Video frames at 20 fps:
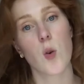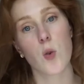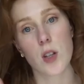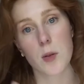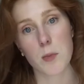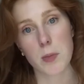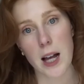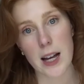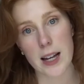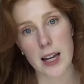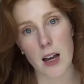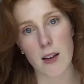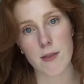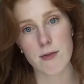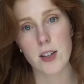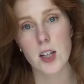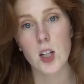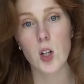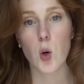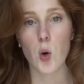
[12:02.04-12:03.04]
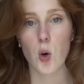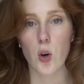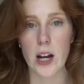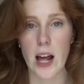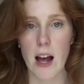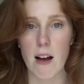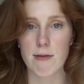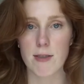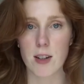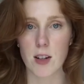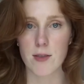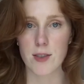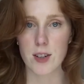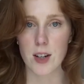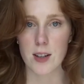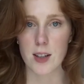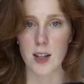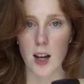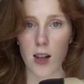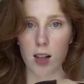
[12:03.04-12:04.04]
with a black outfit, or an outfit of
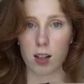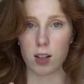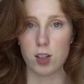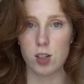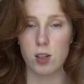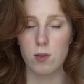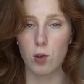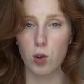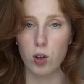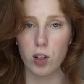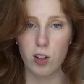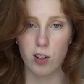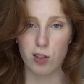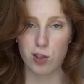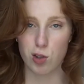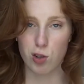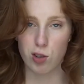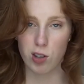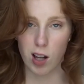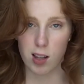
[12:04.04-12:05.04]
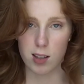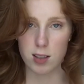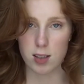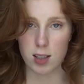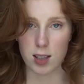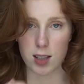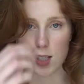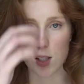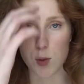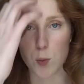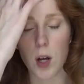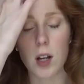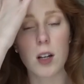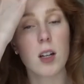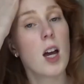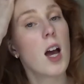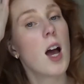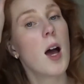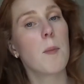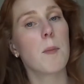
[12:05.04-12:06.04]
another color, because you've already got two colors in this one.
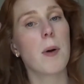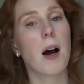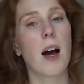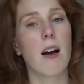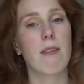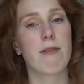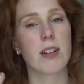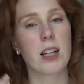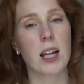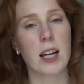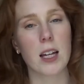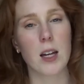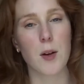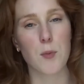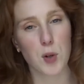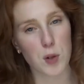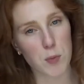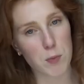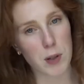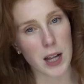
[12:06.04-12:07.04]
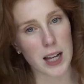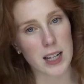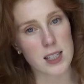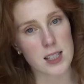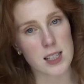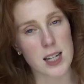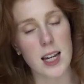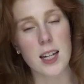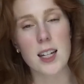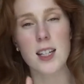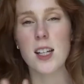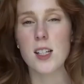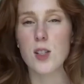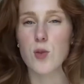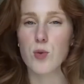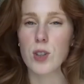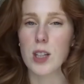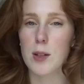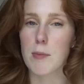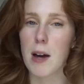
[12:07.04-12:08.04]
But I feel like with black and tan, it
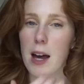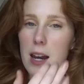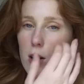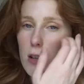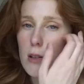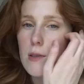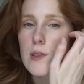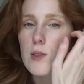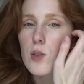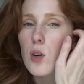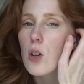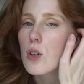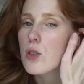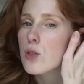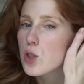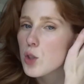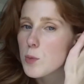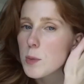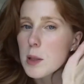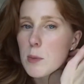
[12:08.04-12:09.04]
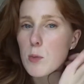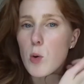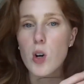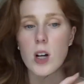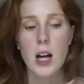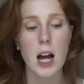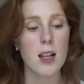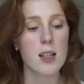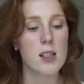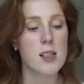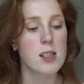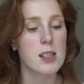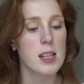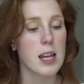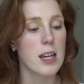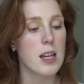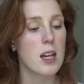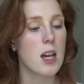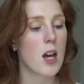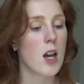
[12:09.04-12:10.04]
doesn't really matter if you've got too many more colors.
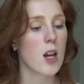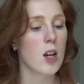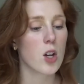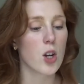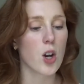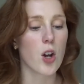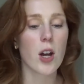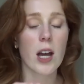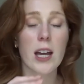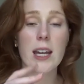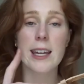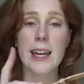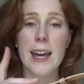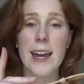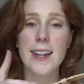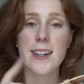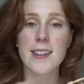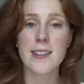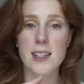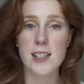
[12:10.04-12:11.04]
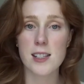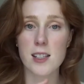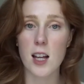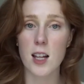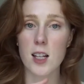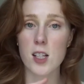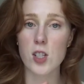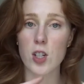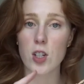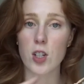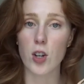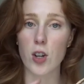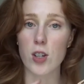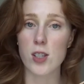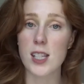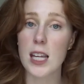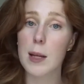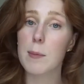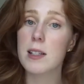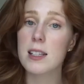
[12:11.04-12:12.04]
They, you know, again, this color is going to go
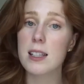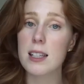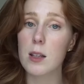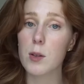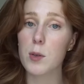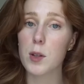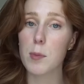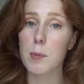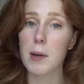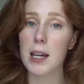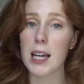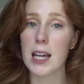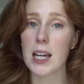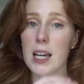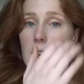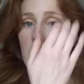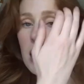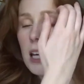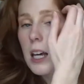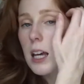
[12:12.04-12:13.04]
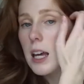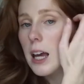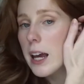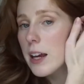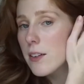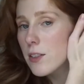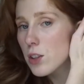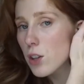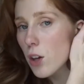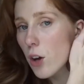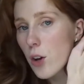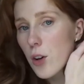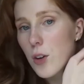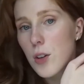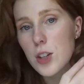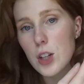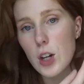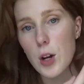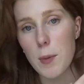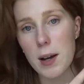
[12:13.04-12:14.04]
seamlessly with me, even though,
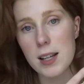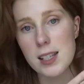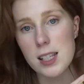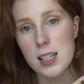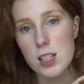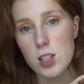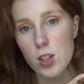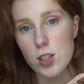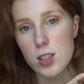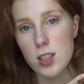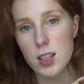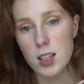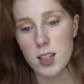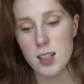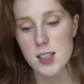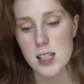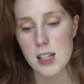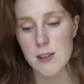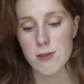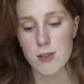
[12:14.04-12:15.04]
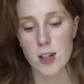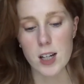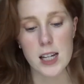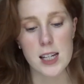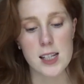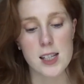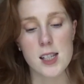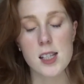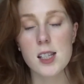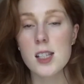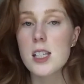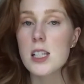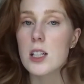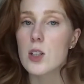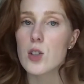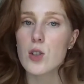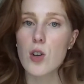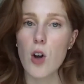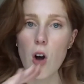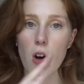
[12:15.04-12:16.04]
you know, my skin tone's a little different. It's
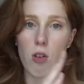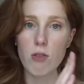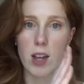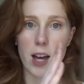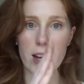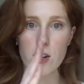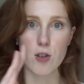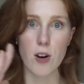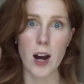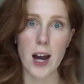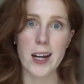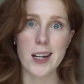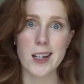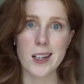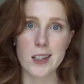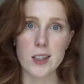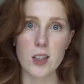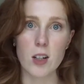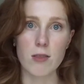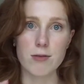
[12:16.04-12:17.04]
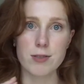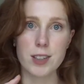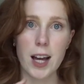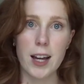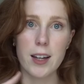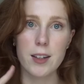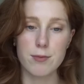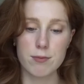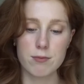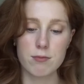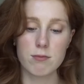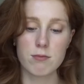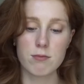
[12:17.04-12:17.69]
still on that gradient of like